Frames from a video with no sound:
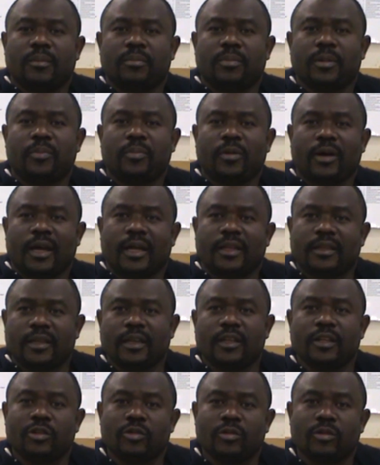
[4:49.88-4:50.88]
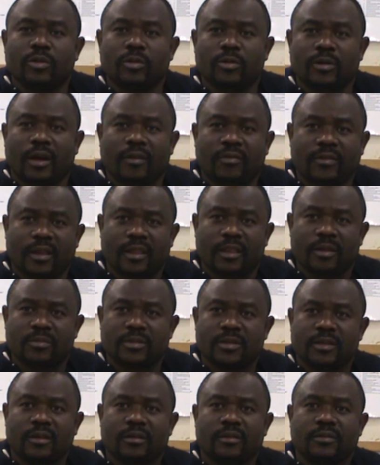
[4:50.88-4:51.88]
people tend to look after
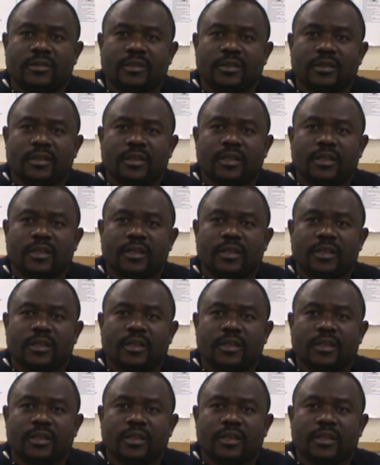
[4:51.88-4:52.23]
themselves.